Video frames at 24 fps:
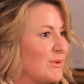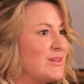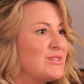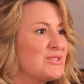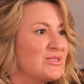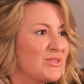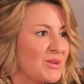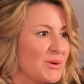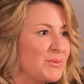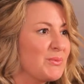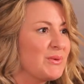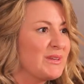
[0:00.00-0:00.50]
reach
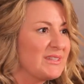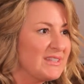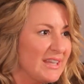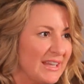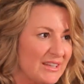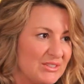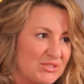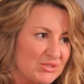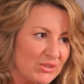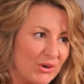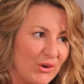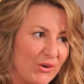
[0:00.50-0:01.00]
their
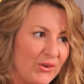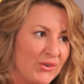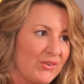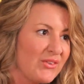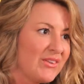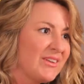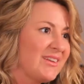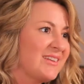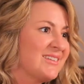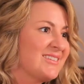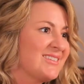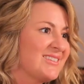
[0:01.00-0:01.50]
potential.
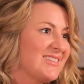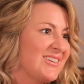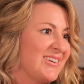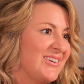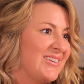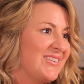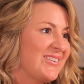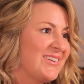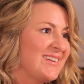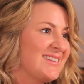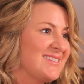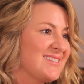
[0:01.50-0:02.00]

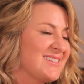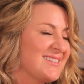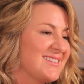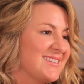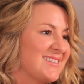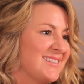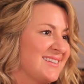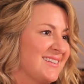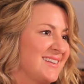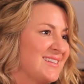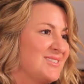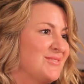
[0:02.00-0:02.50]
So it's,
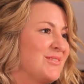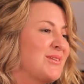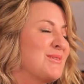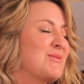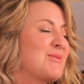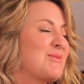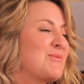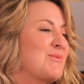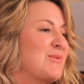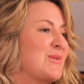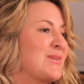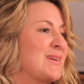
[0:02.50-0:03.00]
it's very
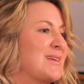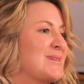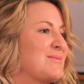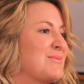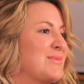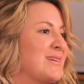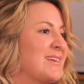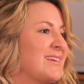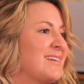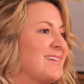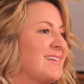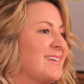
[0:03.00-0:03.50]
rewarding
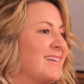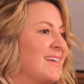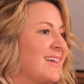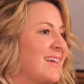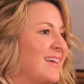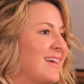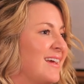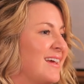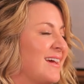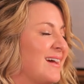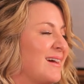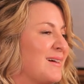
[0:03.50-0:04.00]
being
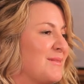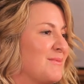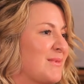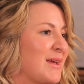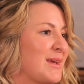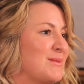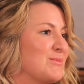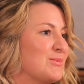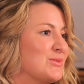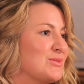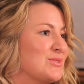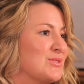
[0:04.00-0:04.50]
um,
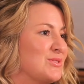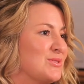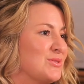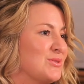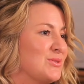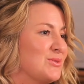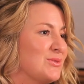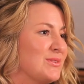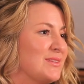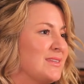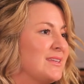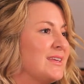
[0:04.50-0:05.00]
able
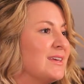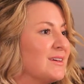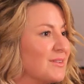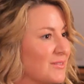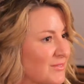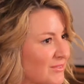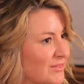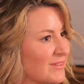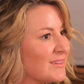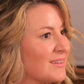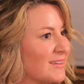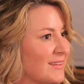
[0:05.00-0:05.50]
to
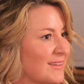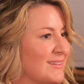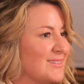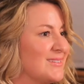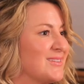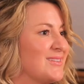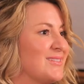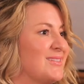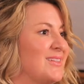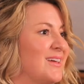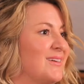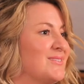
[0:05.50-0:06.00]
give
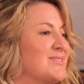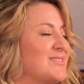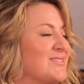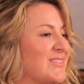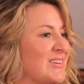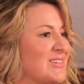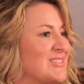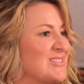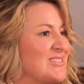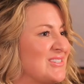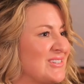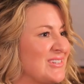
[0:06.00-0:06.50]
into the lives of
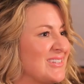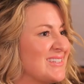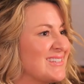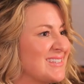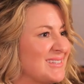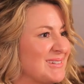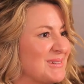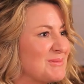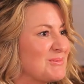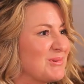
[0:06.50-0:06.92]
our students here